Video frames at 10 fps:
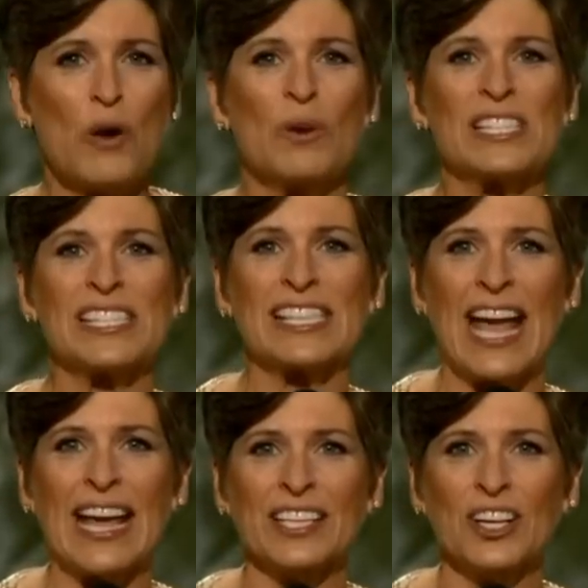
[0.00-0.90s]
with
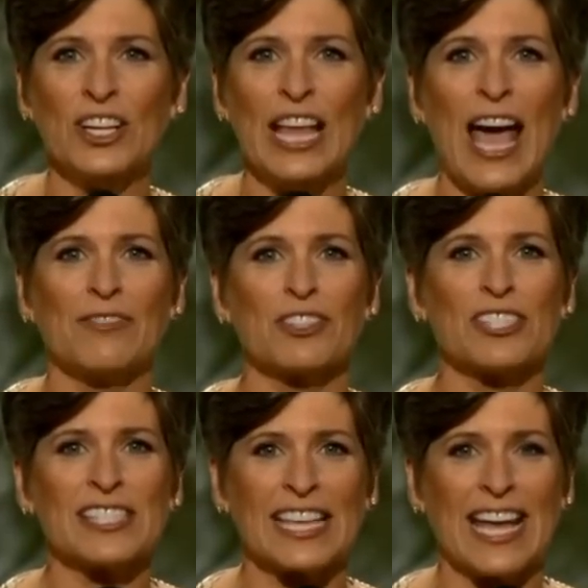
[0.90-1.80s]
scandal after
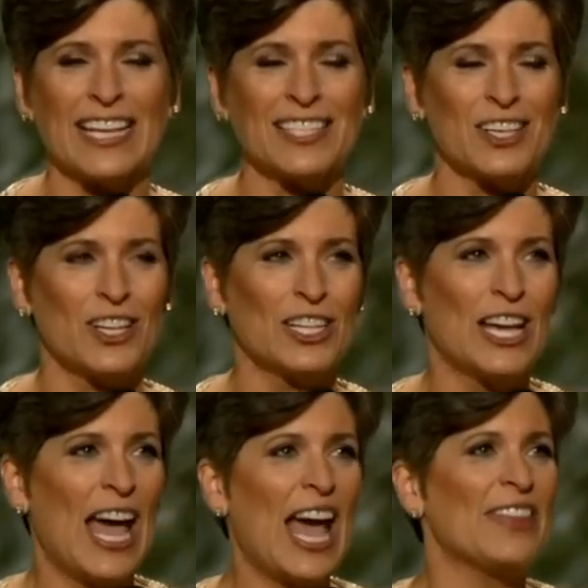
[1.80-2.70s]
scandal
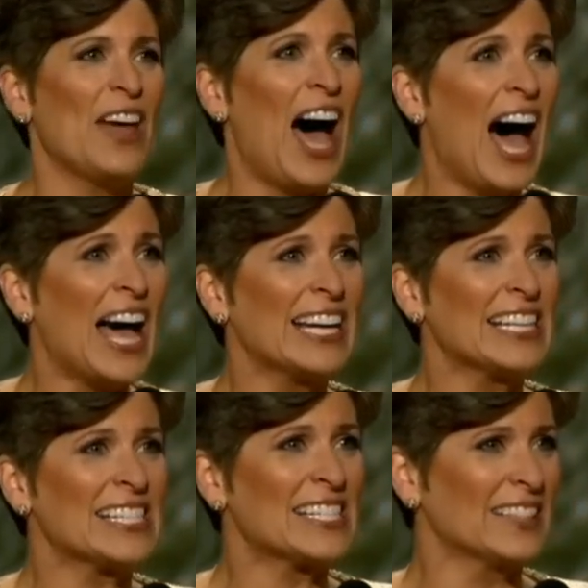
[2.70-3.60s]
at the
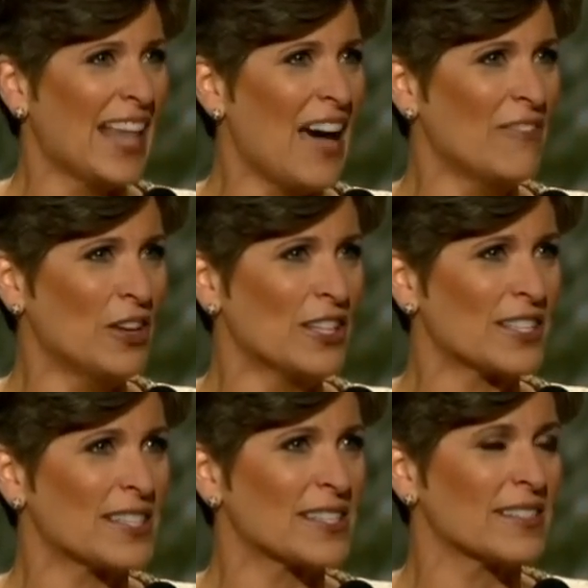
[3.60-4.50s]
highest
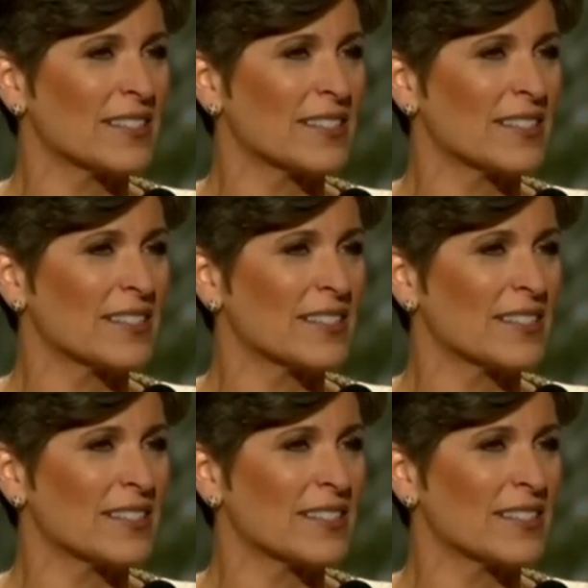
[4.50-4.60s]
levels.